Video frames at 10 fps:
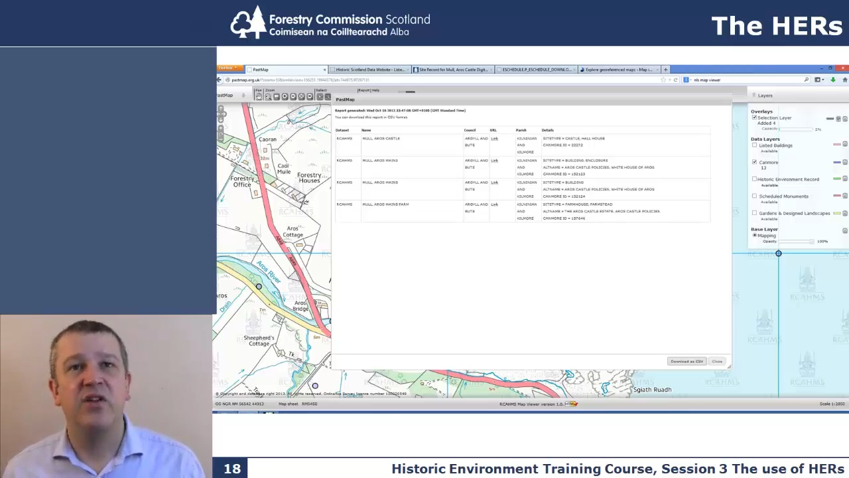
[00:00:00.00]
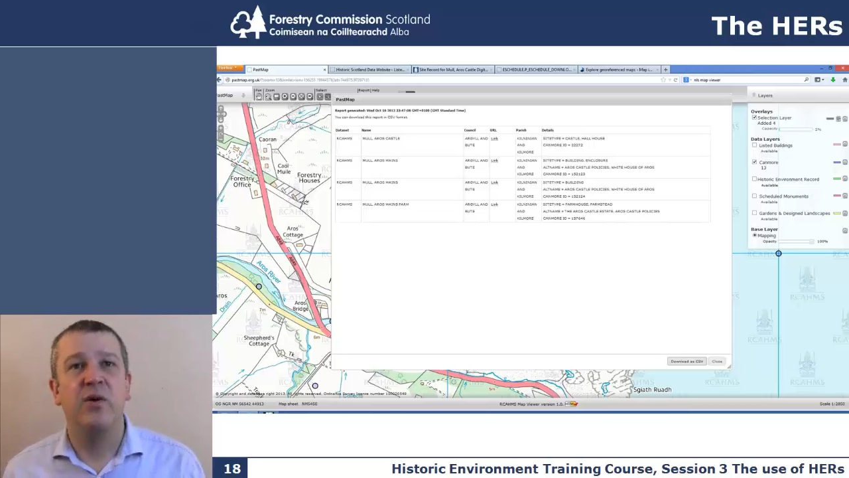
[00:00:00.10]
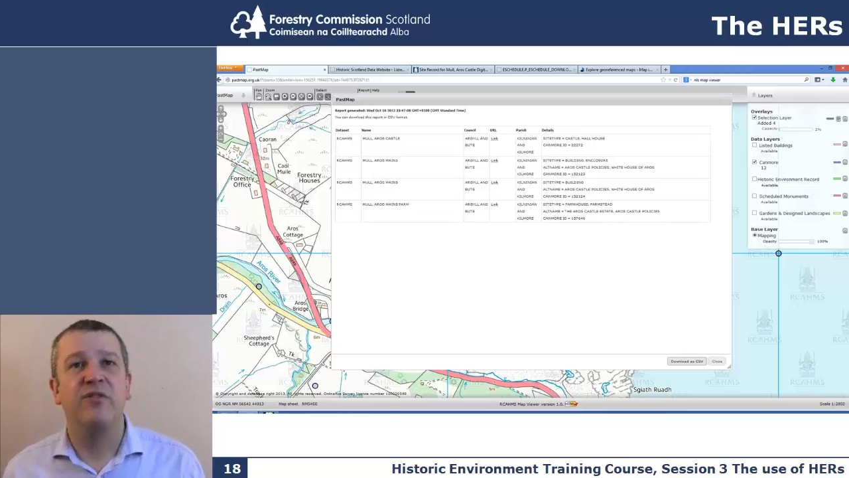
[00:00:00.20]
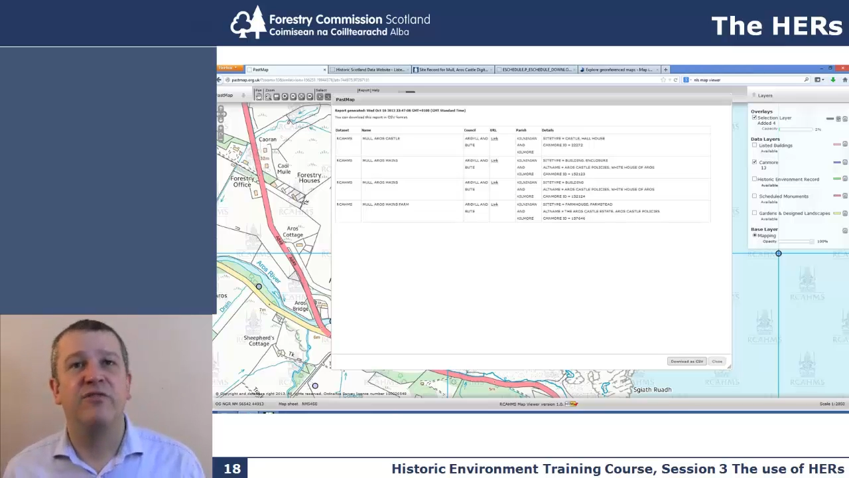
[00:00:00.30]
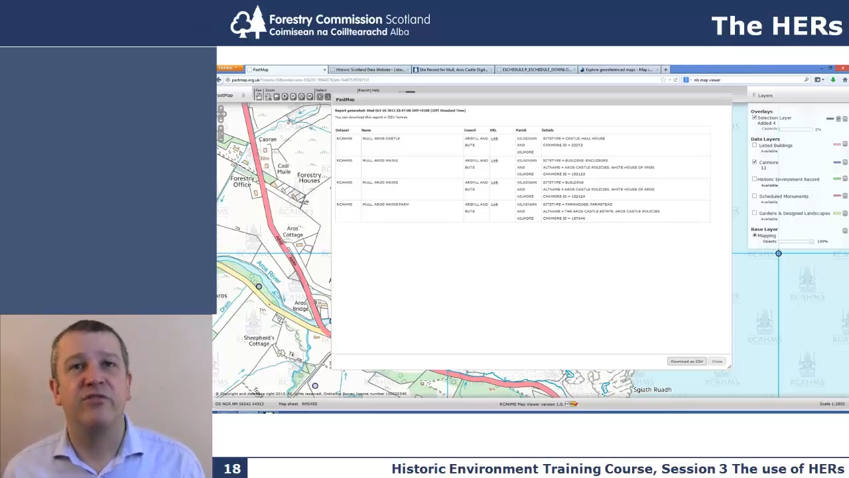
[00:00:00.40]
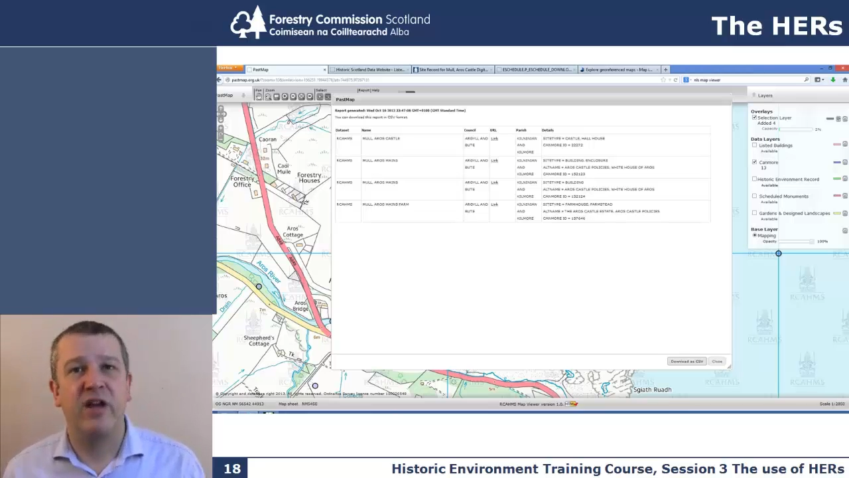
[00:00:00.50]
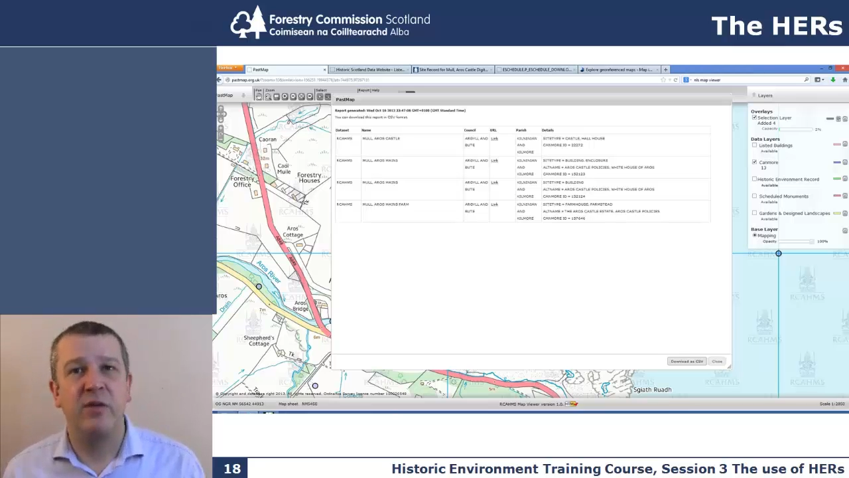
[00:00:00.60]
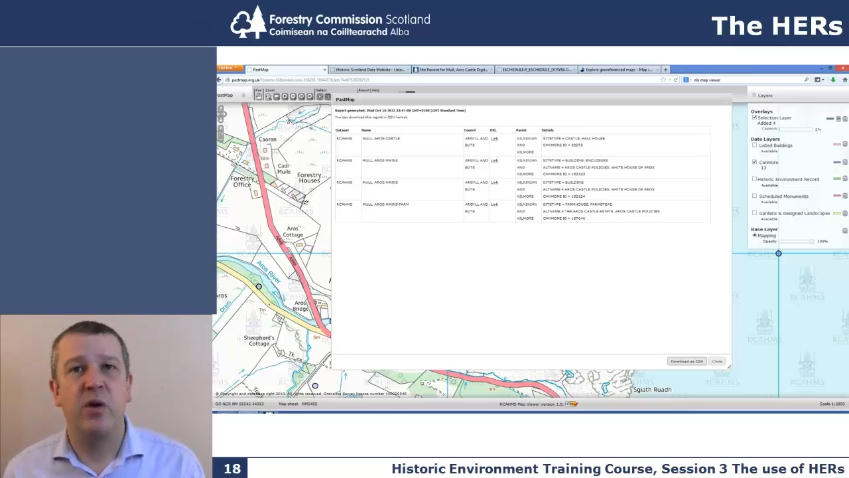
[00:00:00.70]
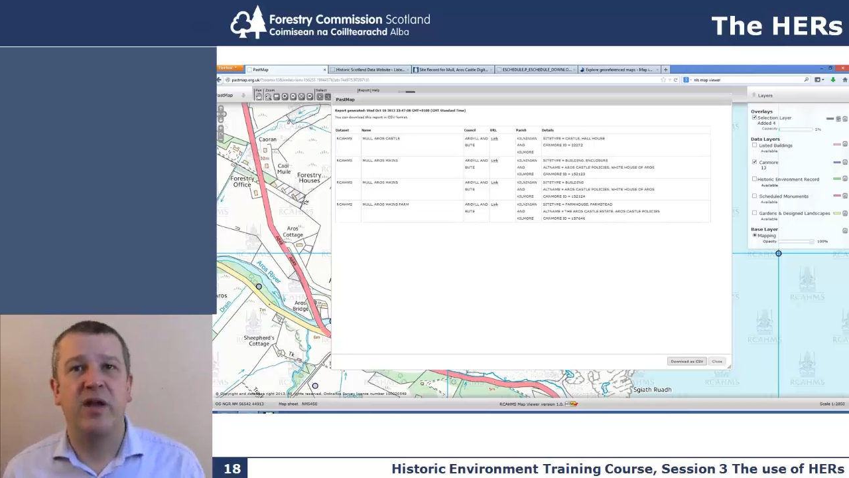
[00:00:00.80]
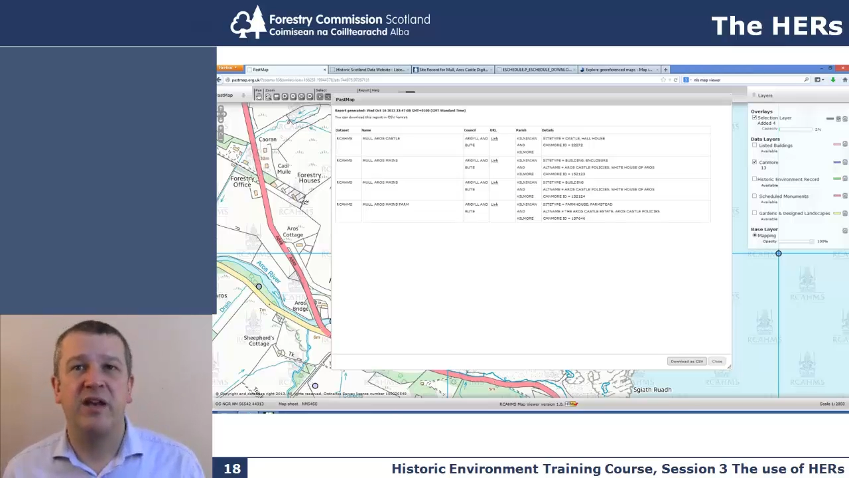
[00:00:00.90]
you a
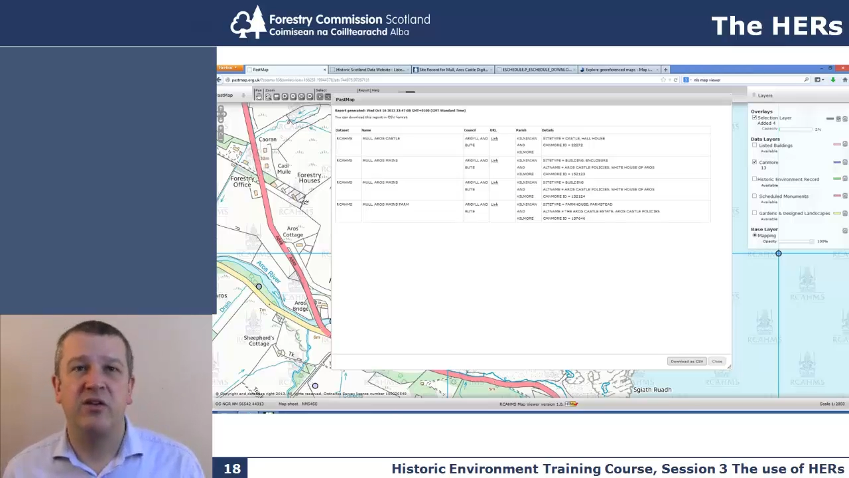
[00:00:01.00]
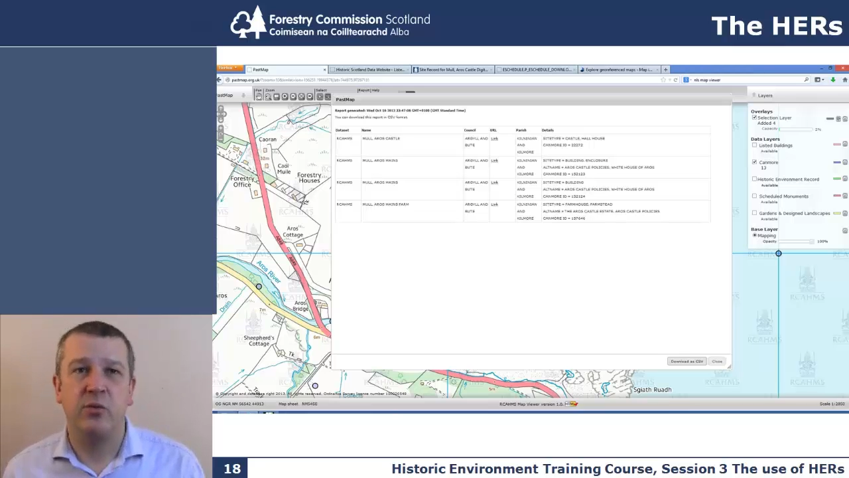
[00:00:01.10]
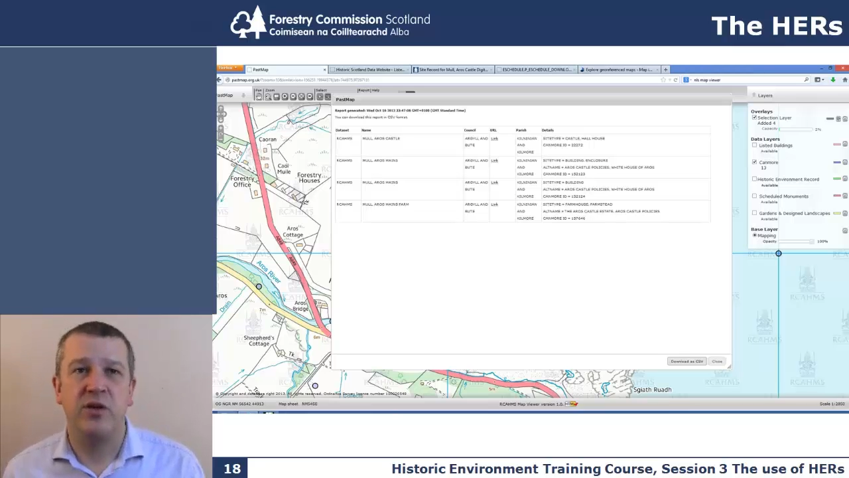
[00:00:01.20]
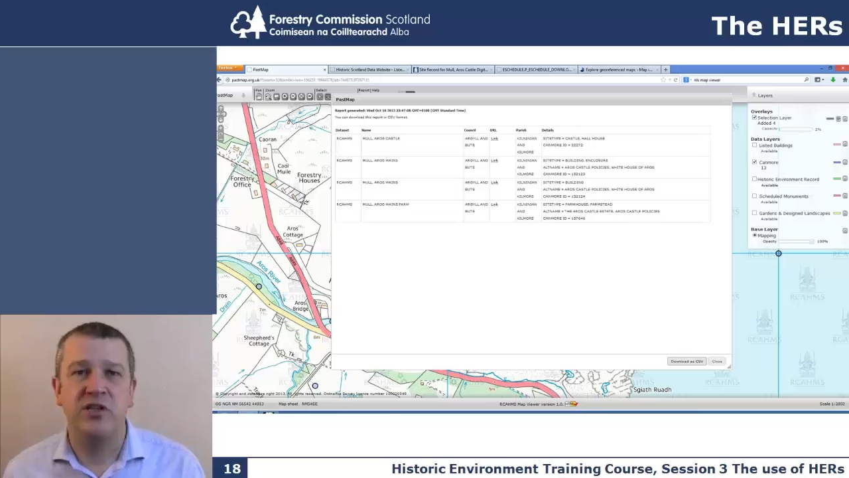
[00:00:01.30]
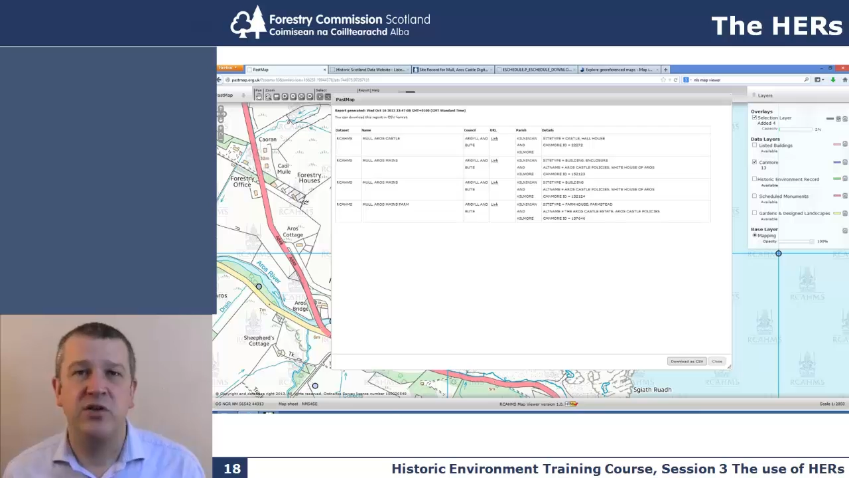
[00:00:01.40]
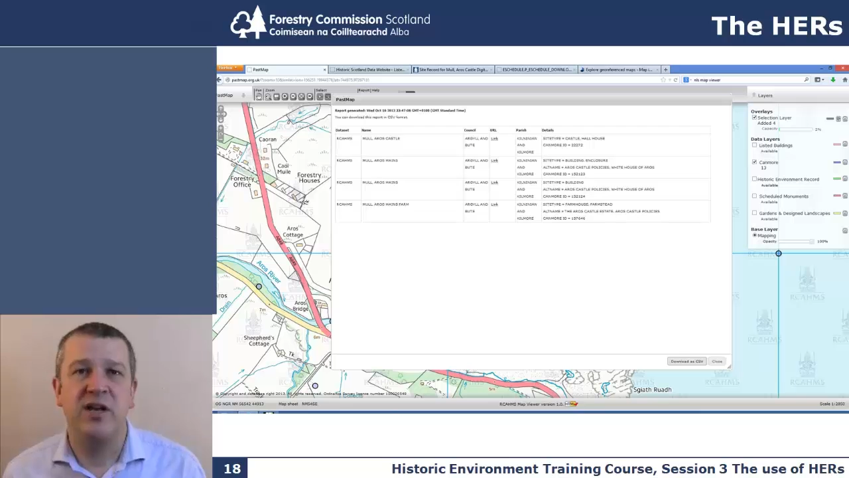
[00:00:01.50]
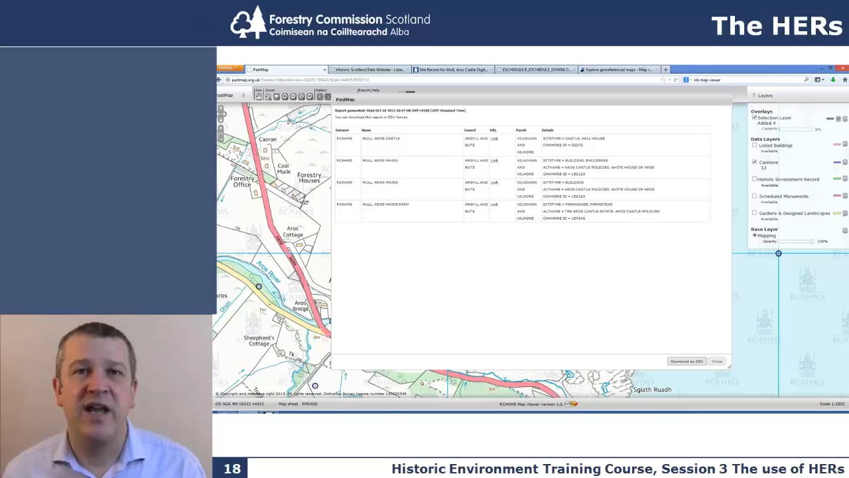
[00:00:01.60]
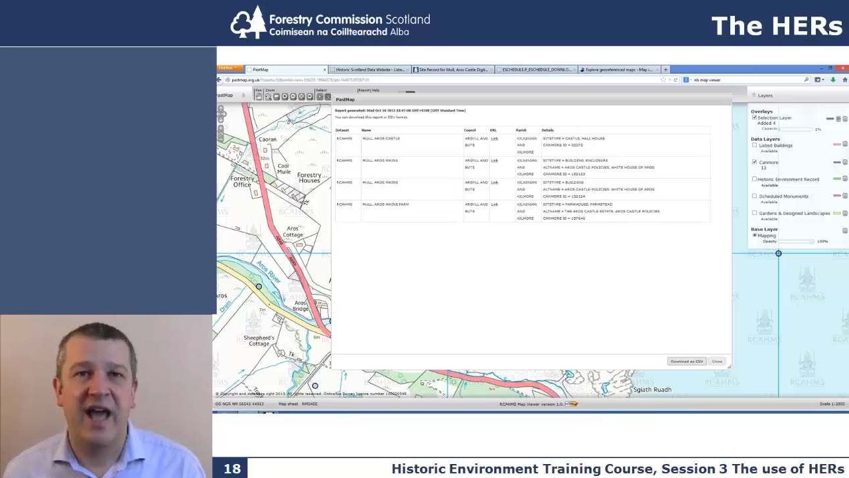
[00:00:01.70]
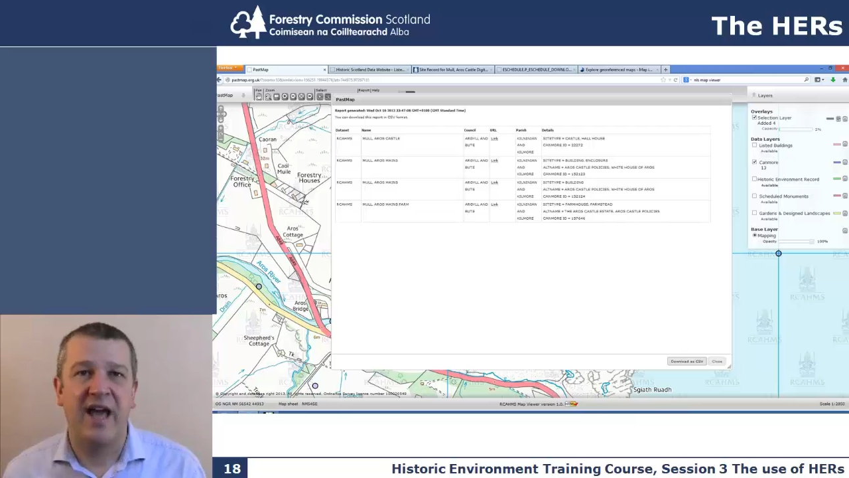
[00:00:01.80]
framework into which you can